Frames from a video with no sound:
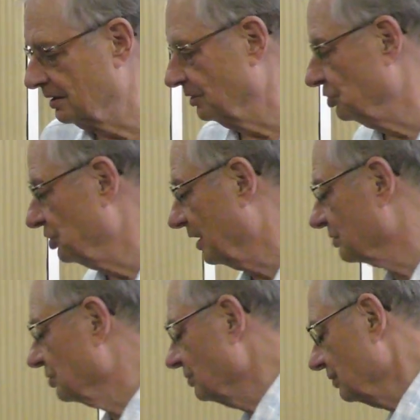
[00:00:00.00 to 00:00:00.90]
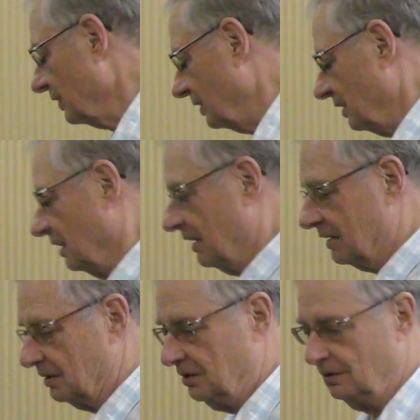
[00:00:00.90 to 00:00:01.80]
conjecture that
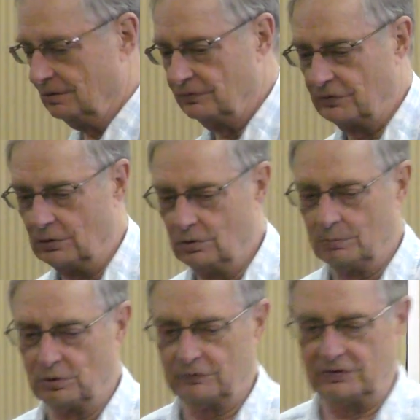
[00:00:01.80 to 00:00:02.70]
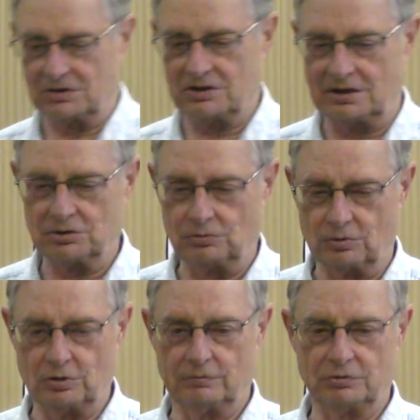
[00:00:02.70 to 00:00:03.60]
negative holomorphic sectional
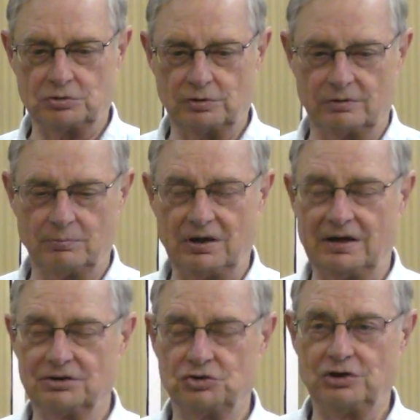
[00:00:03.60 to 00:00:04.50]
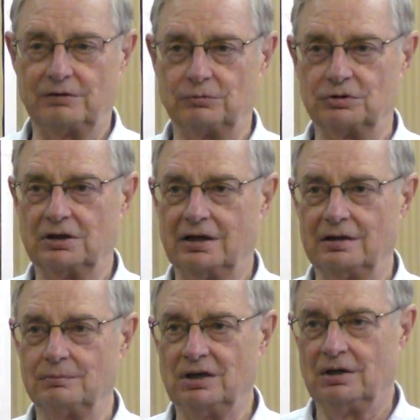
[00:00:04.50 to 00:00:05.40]
curvature implies general
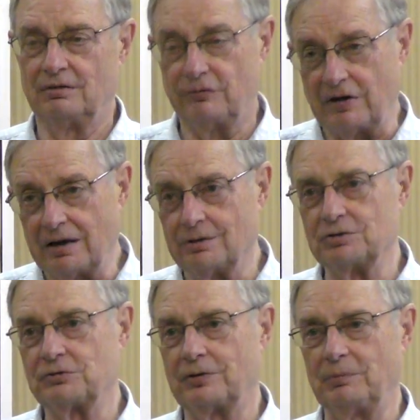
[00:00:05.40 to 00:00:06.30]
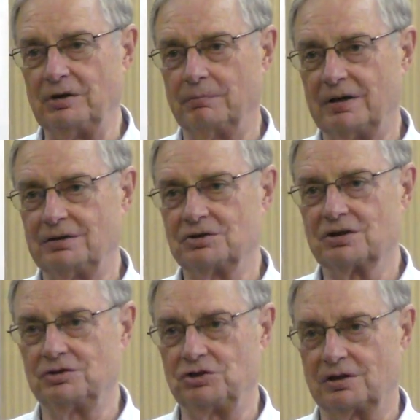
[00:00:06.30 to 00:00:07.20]
type follows from the abundance
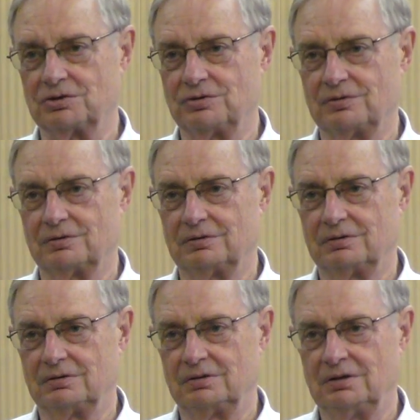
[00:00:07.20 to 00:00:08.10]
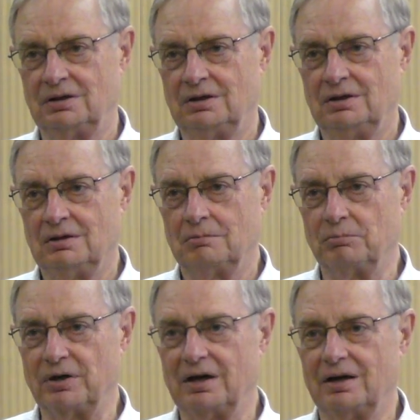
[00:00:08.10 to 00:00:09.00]
conjecture.
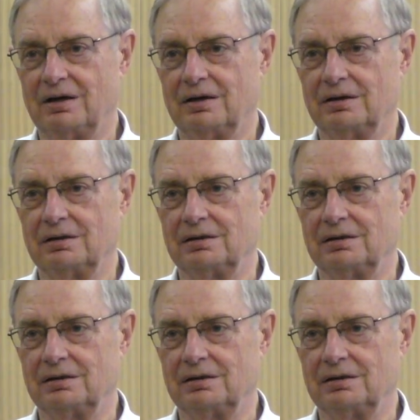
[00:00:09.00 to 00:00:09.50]
But